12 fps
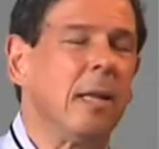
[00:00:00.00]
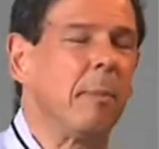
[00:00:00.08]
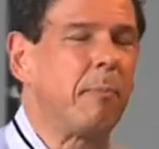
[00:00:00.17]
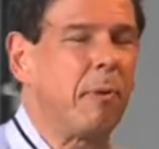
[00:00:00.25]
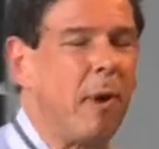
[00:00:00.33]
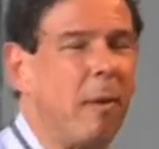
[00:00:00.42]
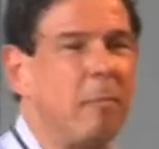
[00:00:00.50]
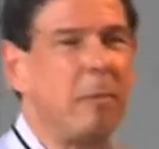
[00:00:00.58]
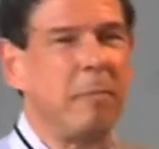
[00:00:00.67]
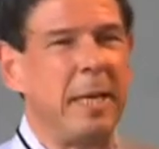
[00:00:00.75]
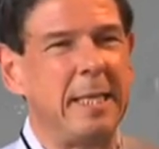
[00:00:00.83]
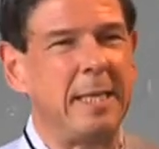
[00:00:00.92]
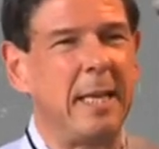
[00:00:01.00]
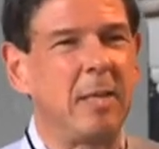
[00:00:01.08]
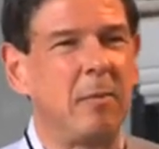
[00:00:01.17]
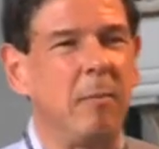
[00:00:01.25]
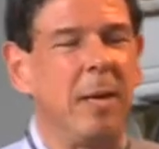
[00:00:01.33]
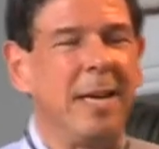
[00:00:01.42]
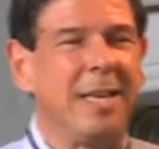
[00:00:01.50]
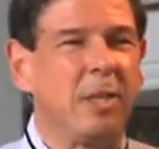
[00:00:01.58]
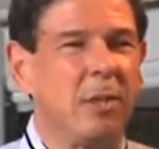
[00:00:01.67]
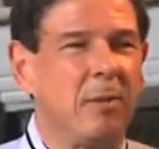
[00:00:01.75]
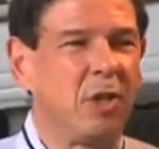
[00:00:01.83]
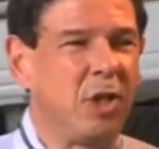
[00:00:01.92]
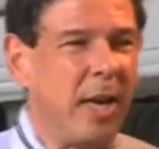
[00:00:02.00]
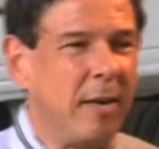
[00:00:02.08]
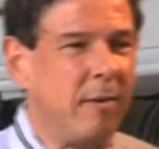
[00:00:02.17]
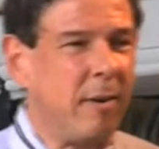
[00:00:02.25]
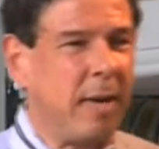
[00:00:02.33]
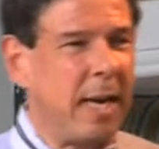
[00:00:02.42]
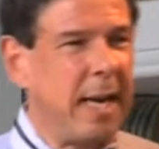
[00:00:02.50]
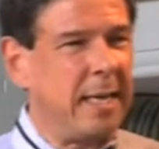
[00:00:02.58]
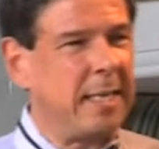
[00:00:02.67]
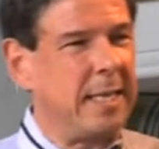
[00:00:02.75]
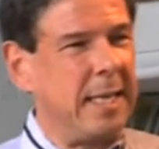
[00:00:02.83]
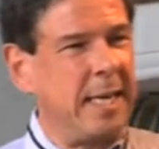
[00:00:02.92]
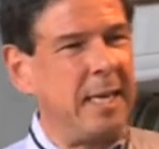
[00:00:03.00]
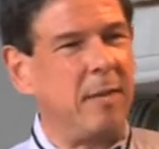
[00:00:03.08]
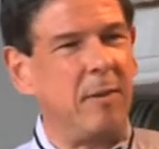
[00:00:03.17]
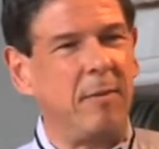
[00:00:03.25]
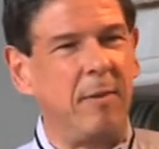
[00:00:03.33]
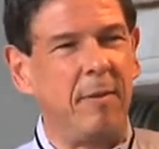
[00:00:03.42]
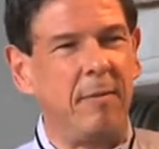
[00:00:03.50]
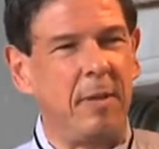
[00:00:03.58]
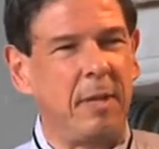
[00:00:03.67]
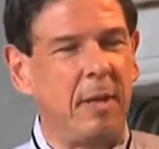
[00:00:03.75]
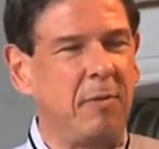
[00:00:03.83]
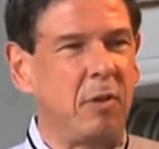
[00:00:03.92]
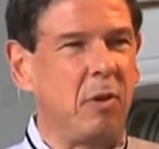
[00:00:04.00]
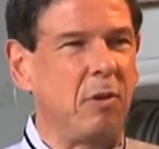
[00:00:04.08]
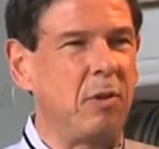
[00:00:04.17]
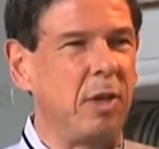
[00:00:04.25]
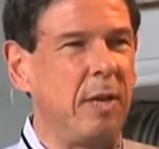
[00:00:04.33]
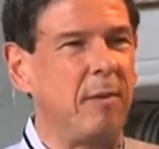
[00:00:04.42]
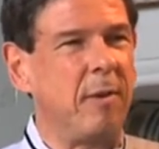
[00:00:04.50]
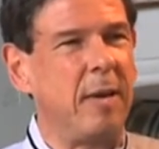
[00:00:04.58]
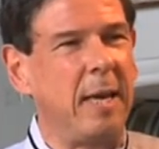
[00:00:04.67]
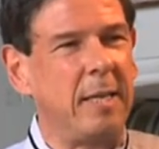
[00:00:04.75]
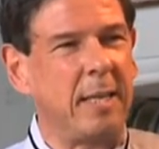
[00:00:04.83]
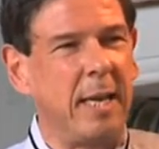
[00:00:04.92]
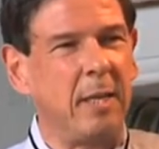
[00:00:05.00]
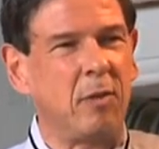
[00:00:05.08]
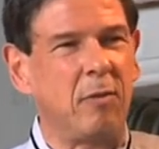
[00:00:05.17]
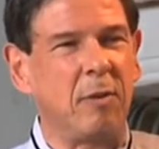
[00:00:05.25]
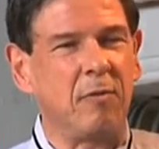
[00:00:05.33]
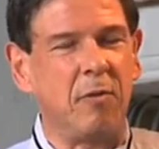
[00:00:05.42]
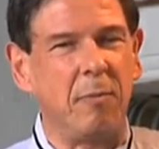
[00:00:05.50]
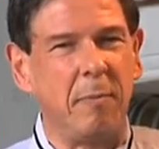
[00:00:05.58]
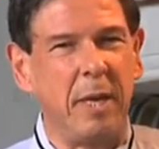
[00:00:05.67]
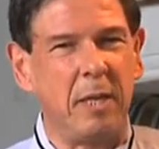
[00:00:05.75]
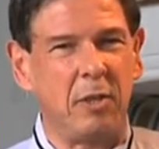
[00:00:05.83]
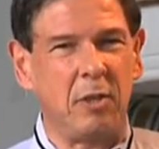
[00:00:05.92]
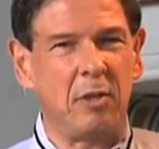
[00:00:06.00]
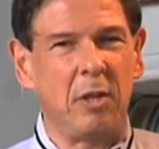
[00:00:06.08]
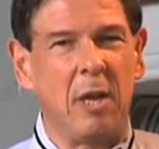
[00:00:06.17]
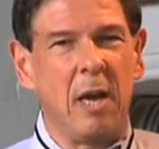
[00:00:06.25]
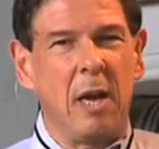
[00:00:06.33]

The problem is that generalized Lie derivatives or generalized gauge transformations